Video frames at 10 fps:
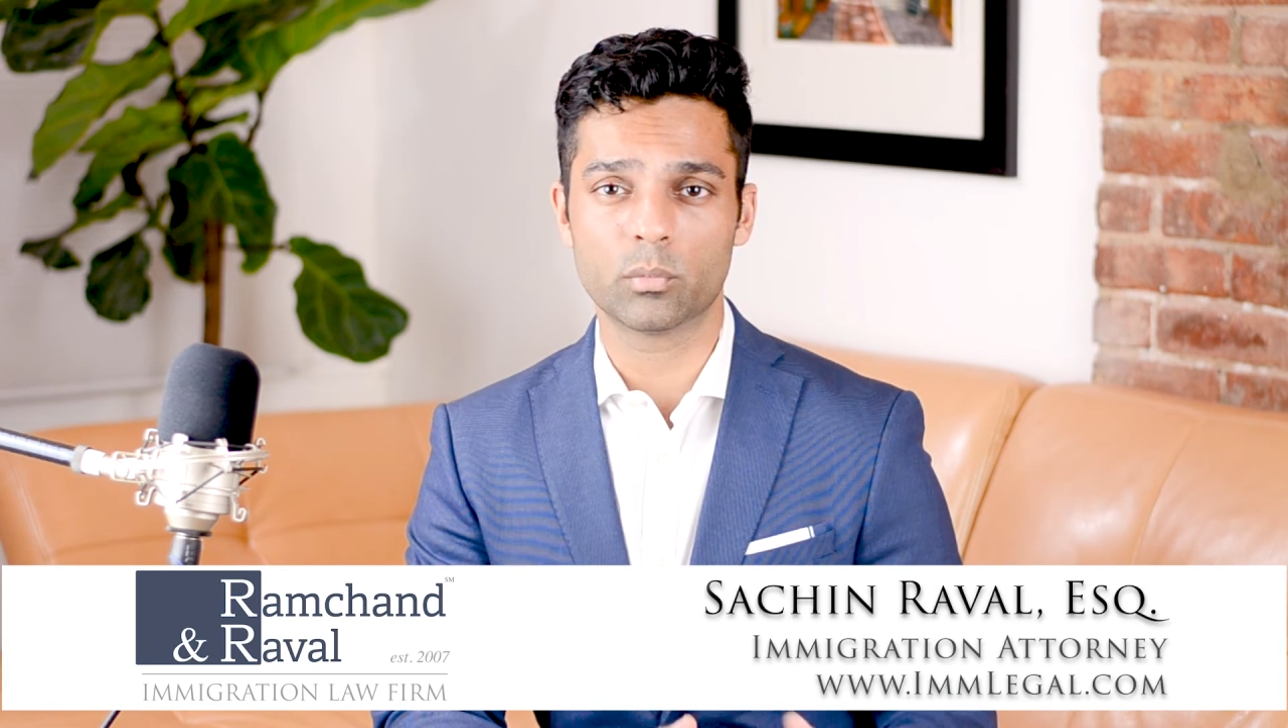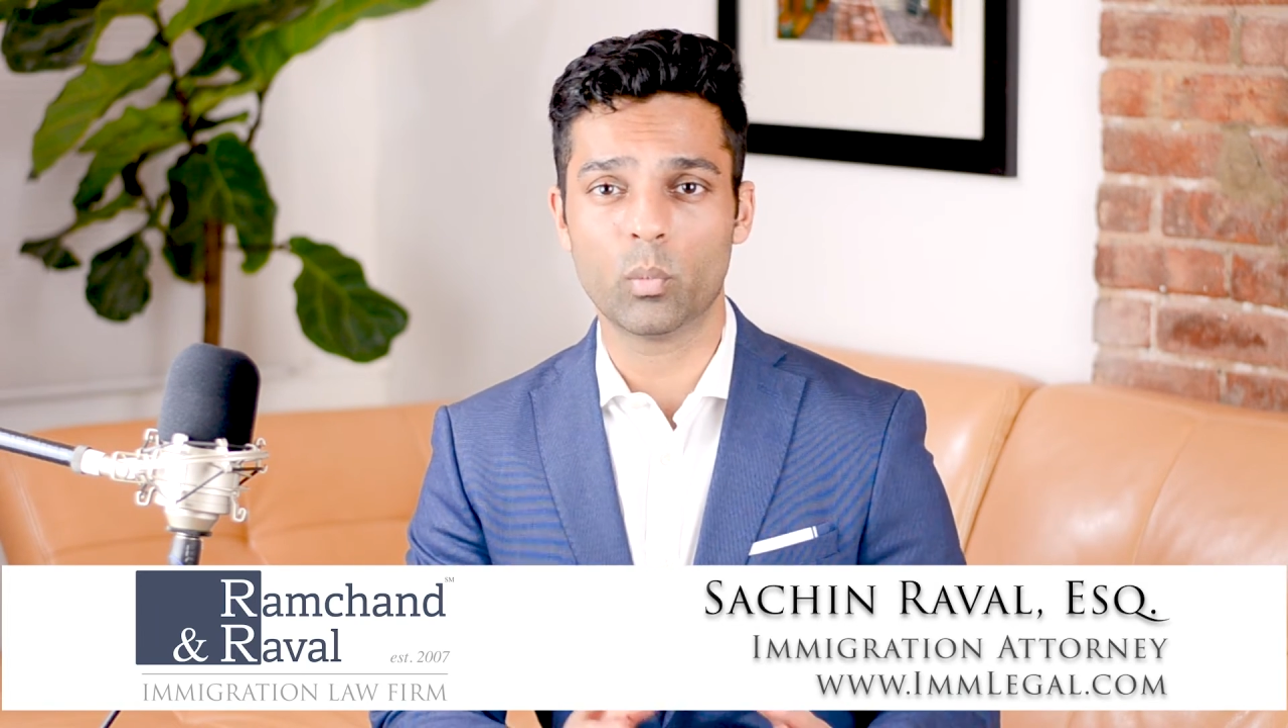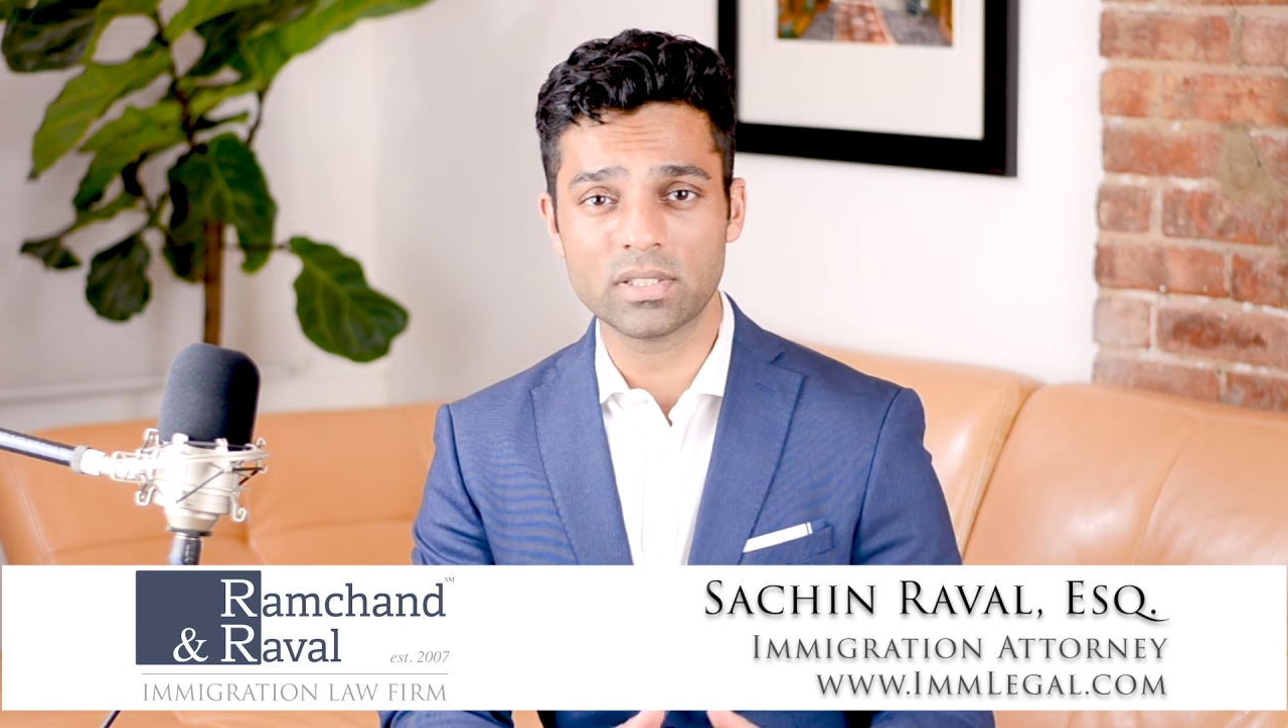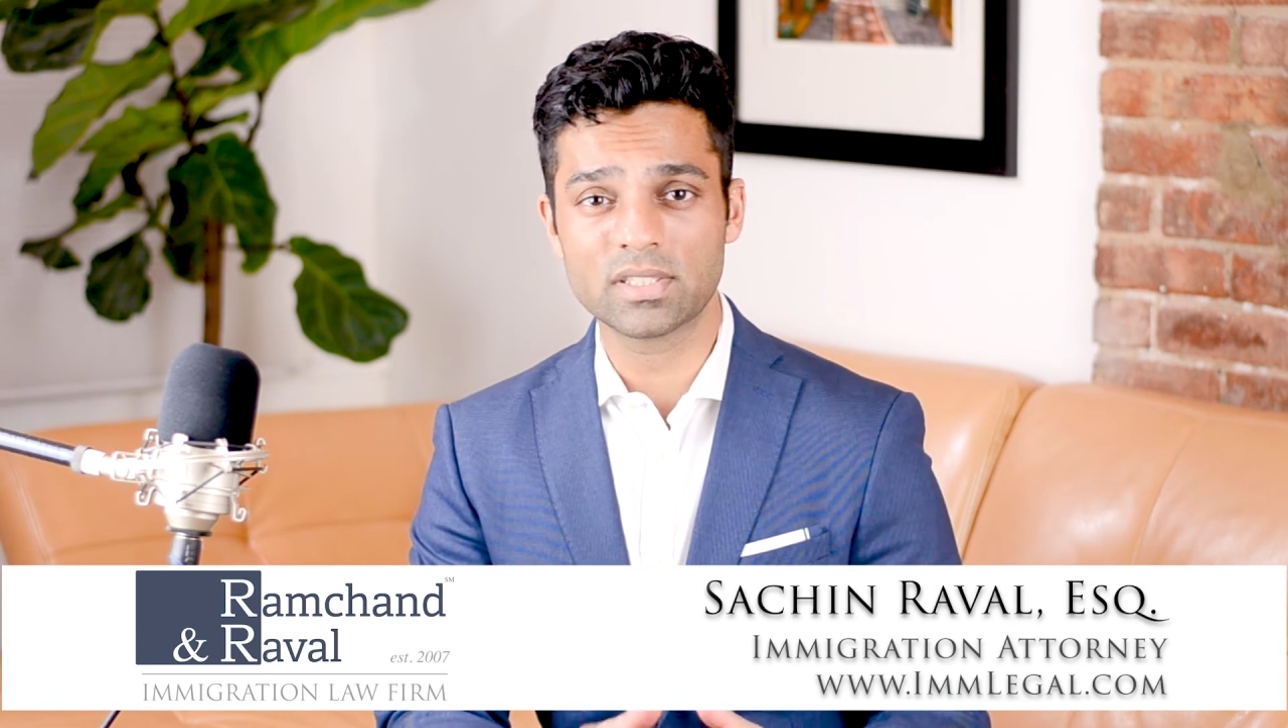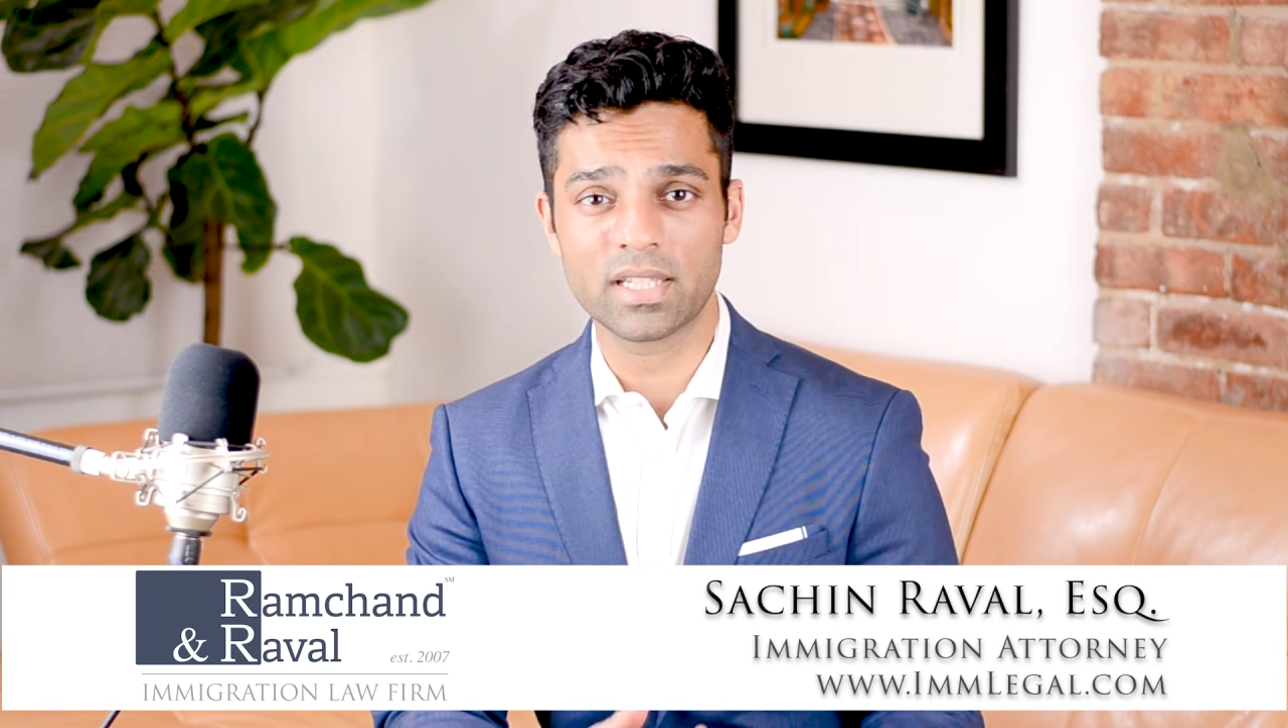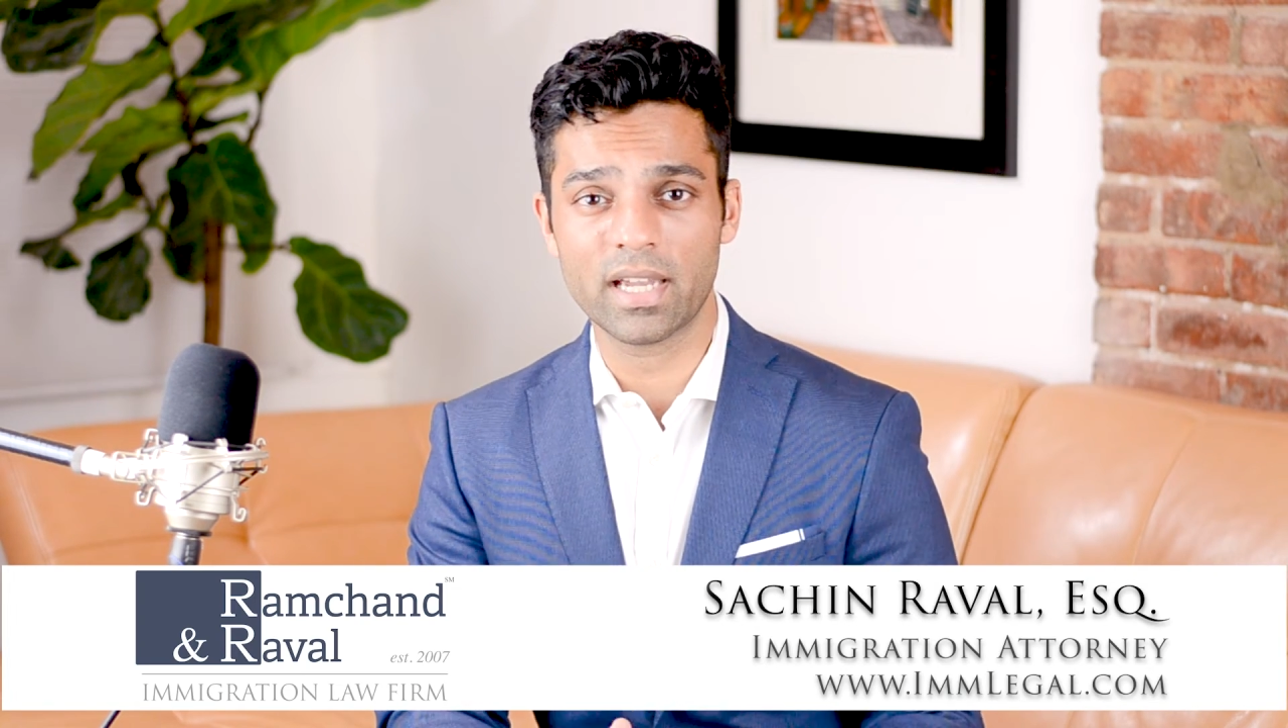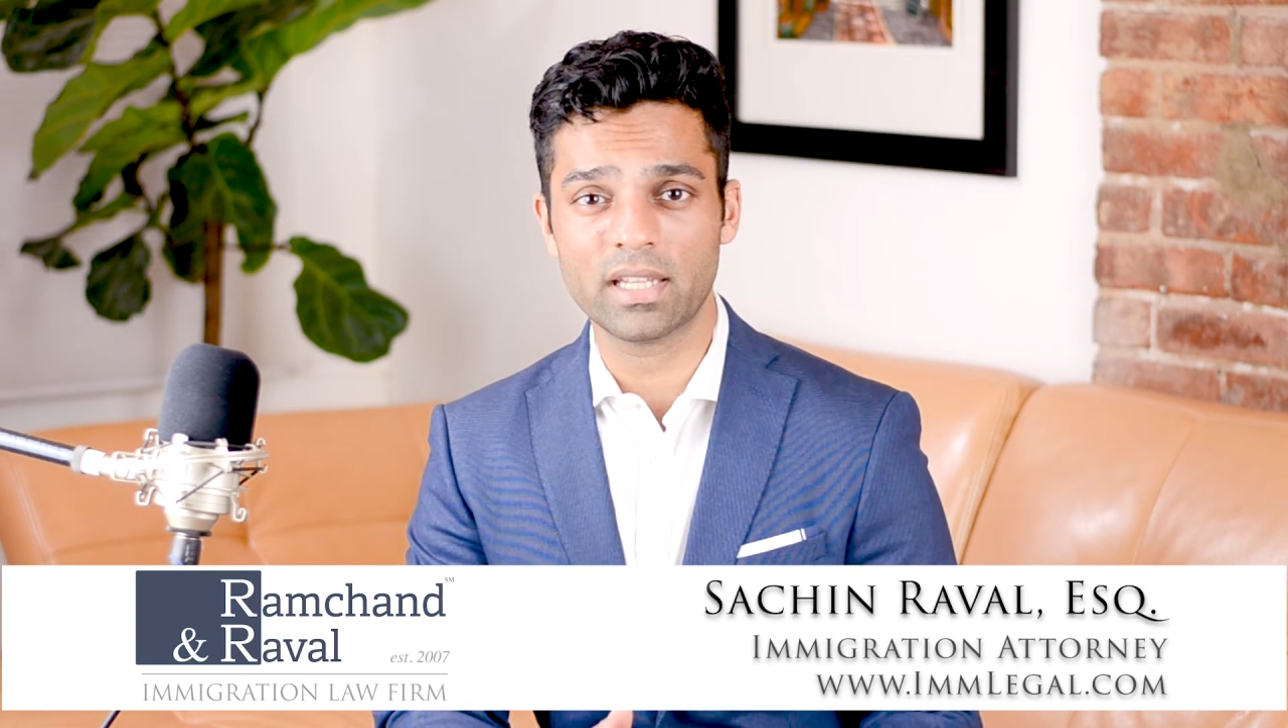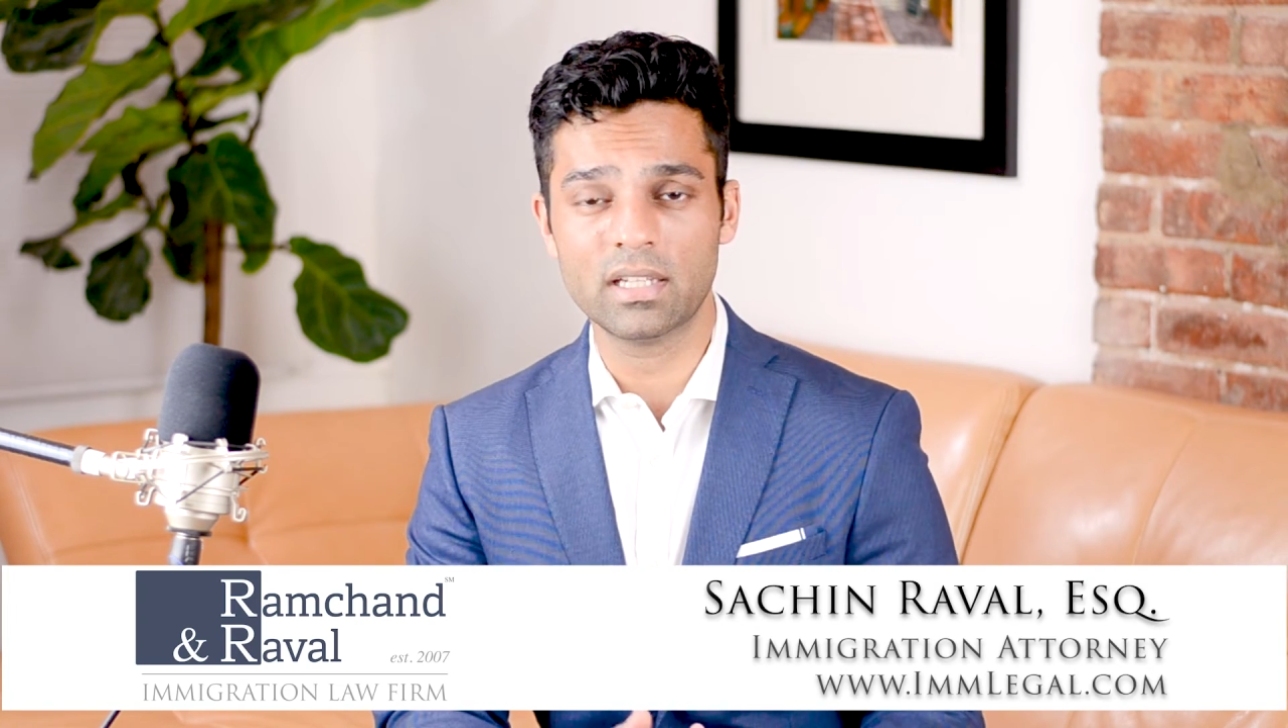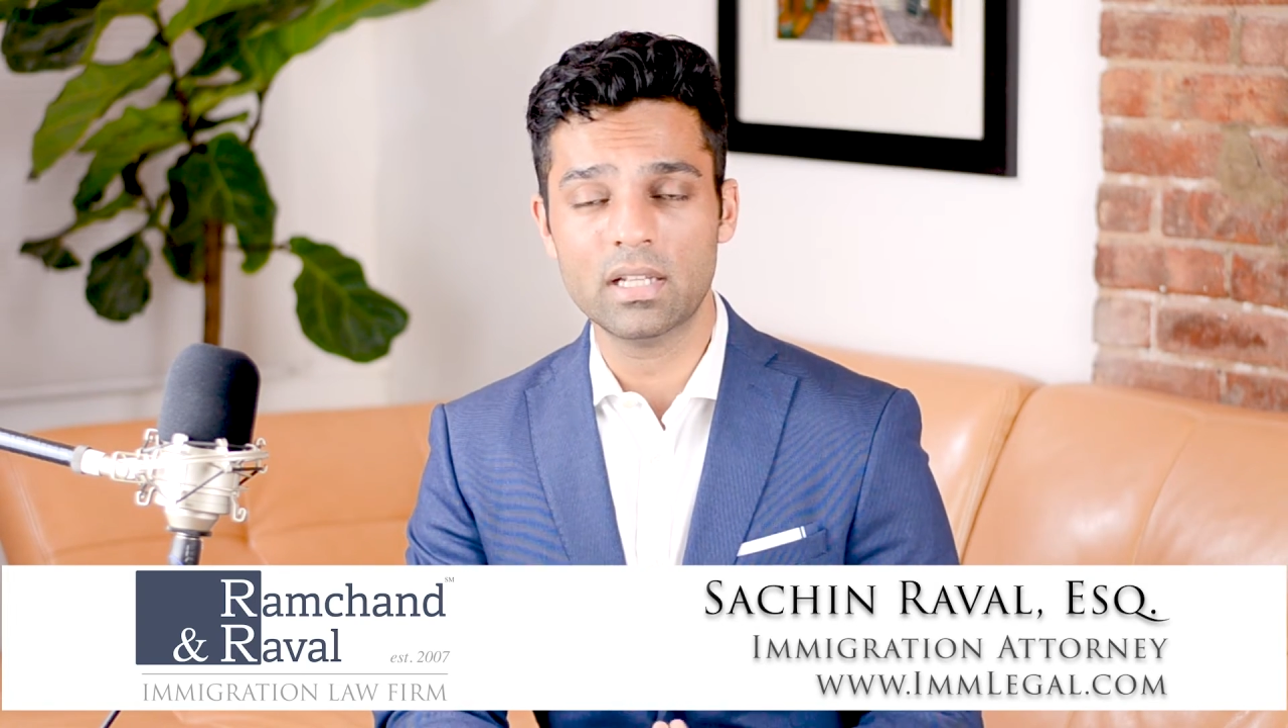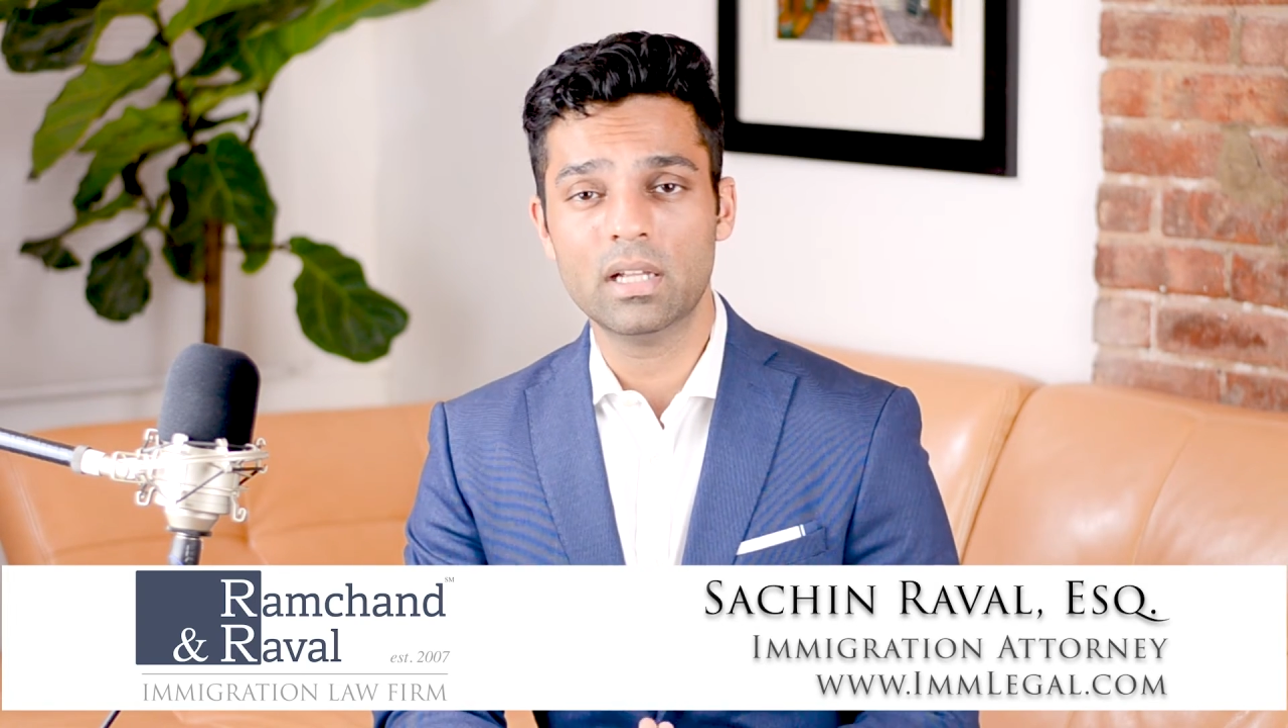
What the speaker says: Once again,